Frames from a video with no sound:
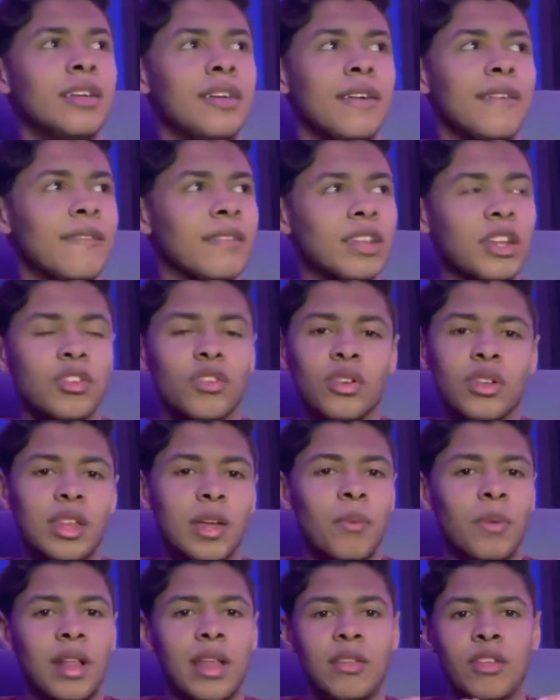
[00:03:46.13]

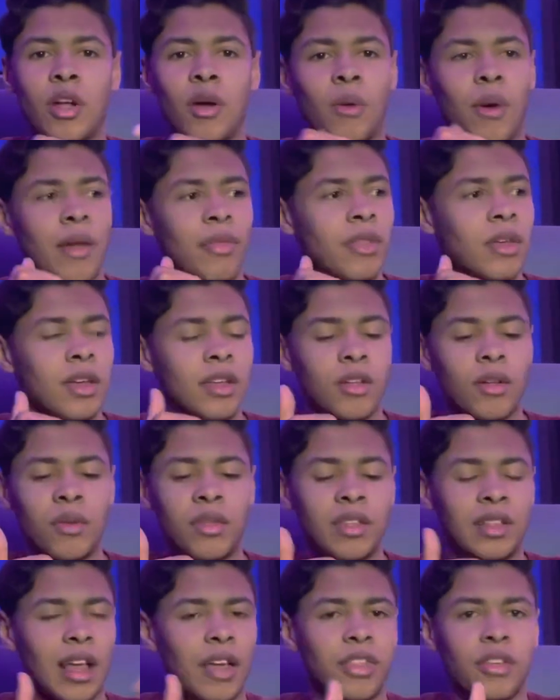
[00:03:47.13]
literally, when, you know, the, you know,
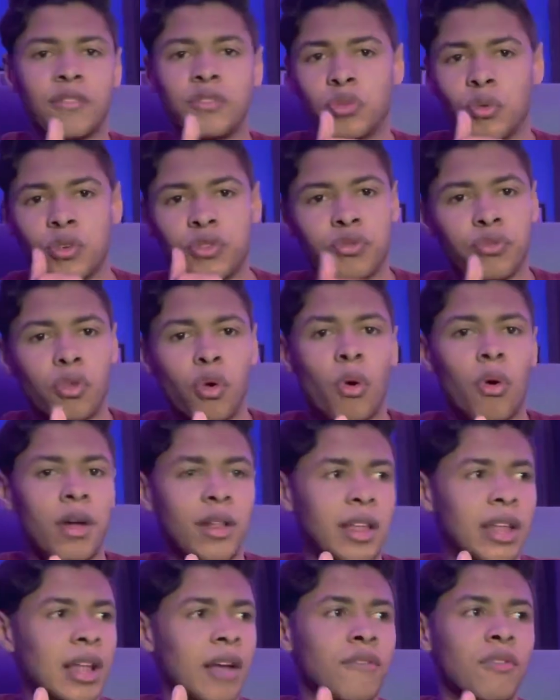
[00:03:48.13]
the death of George
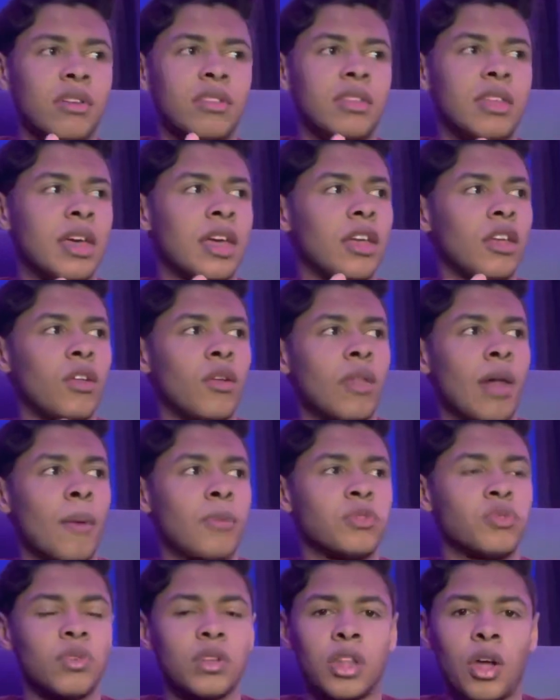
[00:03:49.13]
Floyd and everything, you know, that
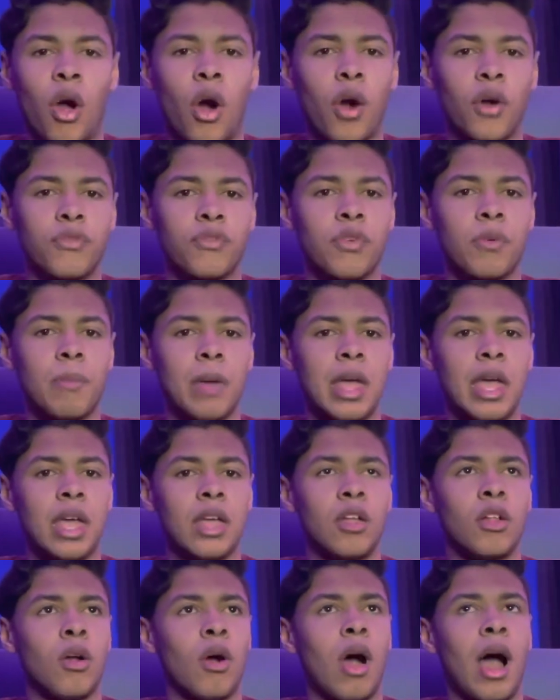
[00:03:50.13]
was really hard for me,
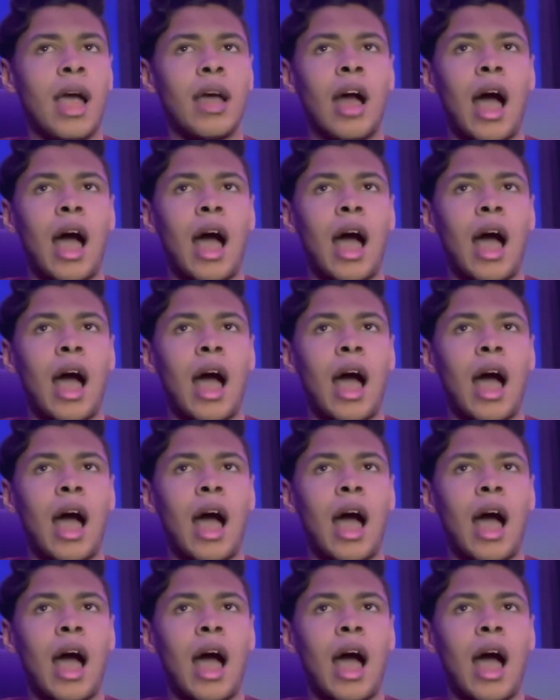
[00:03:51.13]
you know, I,